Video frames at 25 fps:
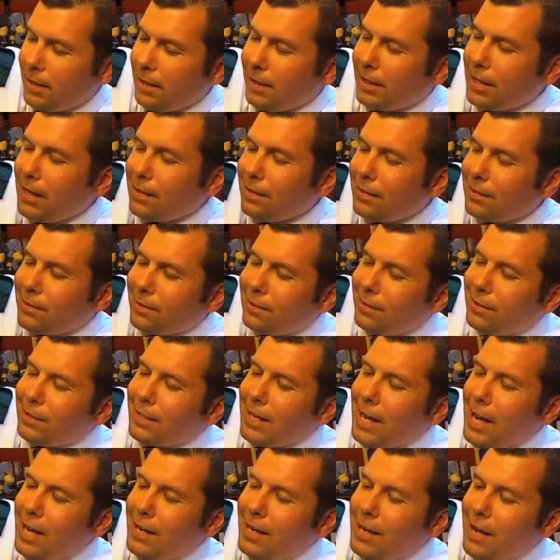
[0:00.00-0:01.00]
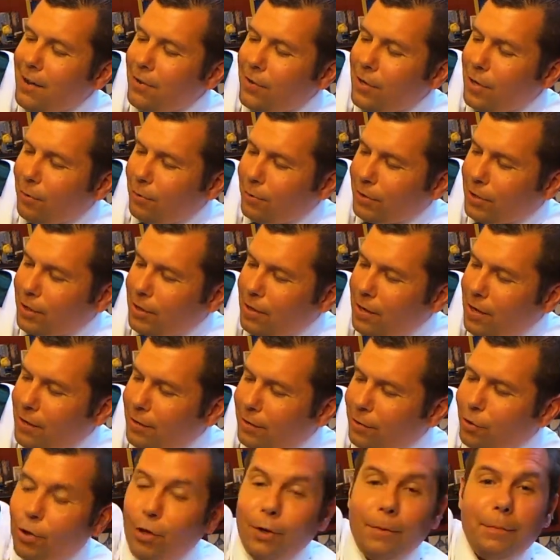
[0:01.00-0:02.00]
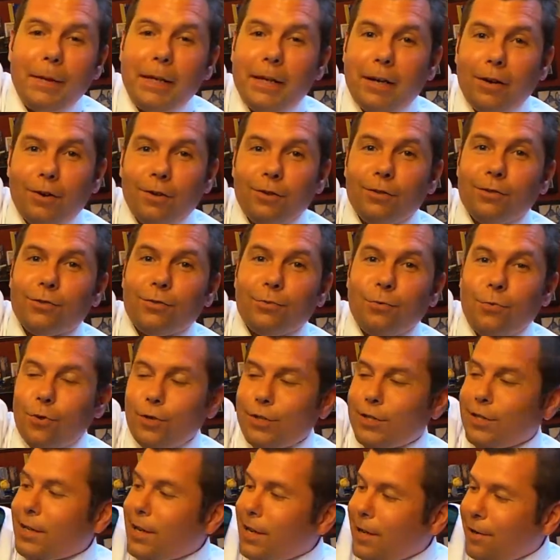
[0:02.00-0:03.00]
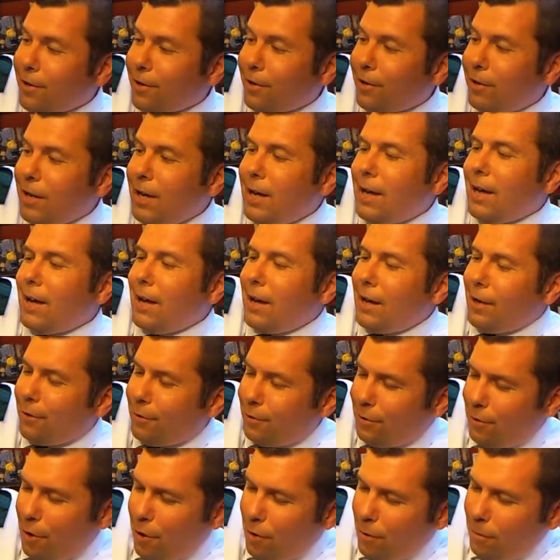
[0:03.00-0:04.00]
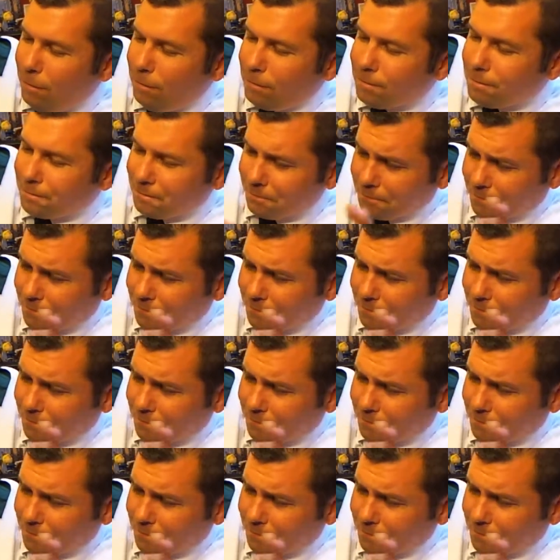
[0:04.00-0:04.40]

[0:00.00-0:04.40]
You got this little guy down here with the gun, could be Arnold Schwarzenegger, I don't know.